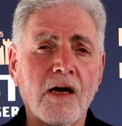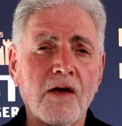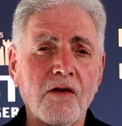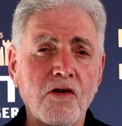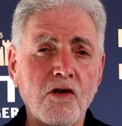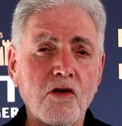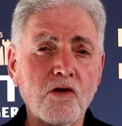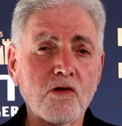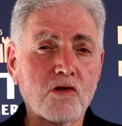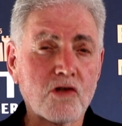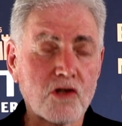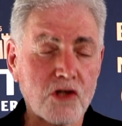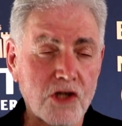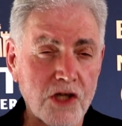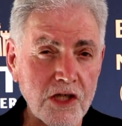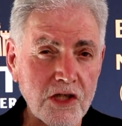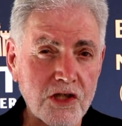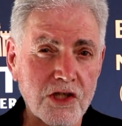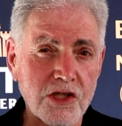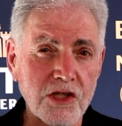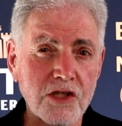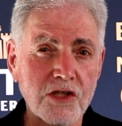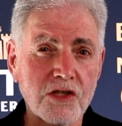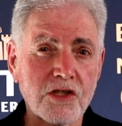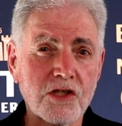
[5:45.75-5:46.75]

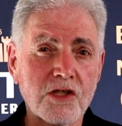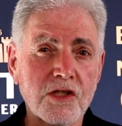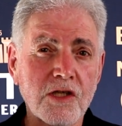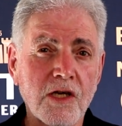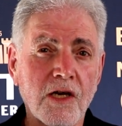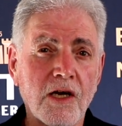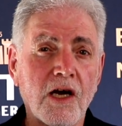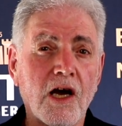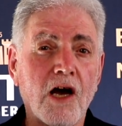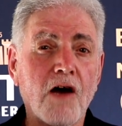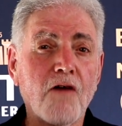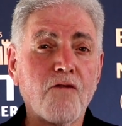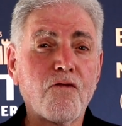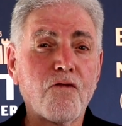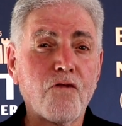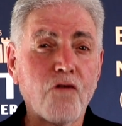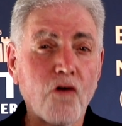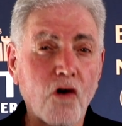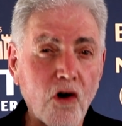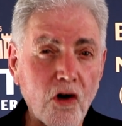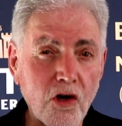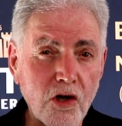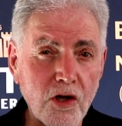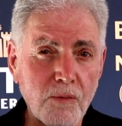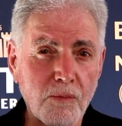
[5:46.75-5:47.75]
nutritious,
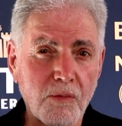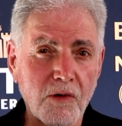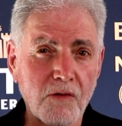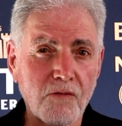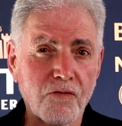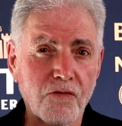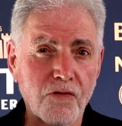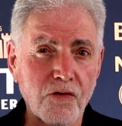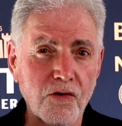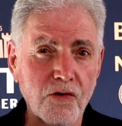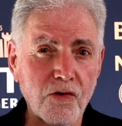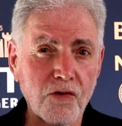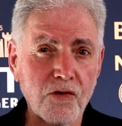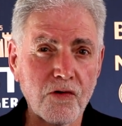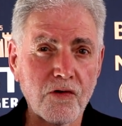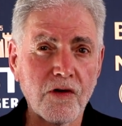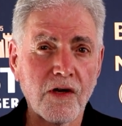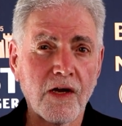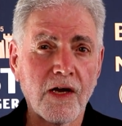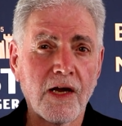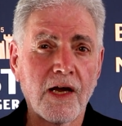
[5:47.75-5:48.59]
affordable food,